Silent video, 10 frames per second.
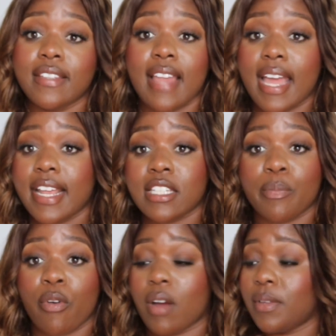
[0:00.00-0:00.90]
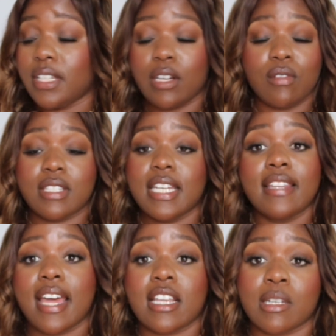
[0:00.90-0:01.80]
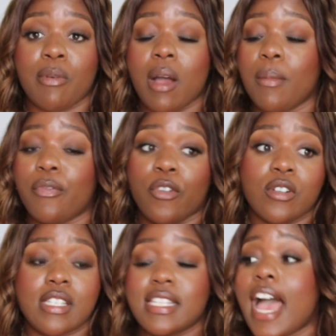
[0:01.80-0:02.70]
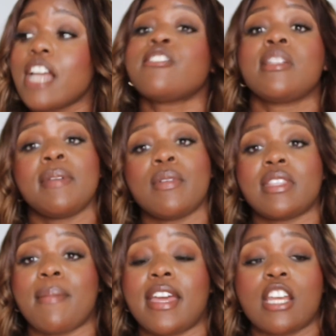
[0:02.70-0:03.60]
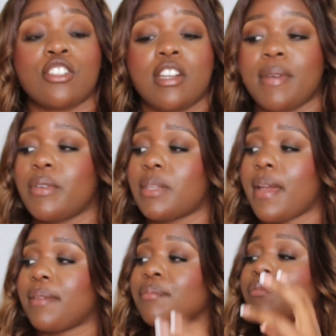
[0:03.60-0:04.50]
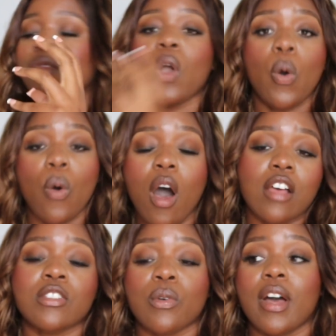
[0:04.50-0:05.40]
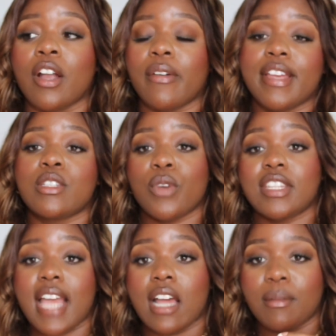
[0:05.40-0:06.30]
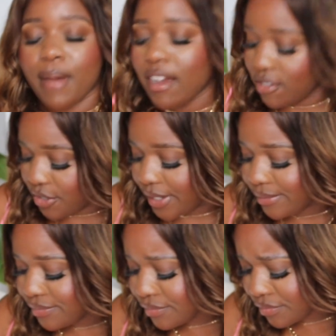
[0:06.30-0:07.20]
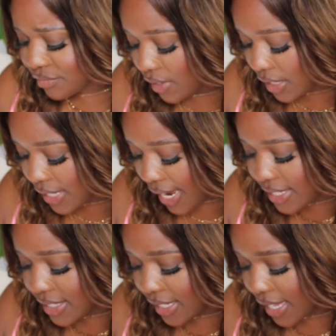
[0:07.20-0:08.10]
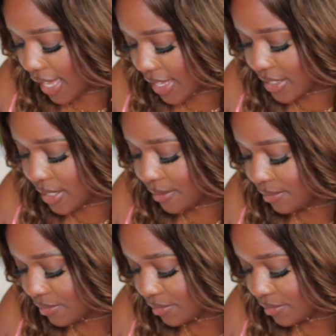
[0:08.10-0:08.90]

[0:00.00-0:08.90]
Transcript: think that is a problem. They don't see that as a problem. Versus I should be with the man. I should have been with the man who also agrees with that boundary. Next thing is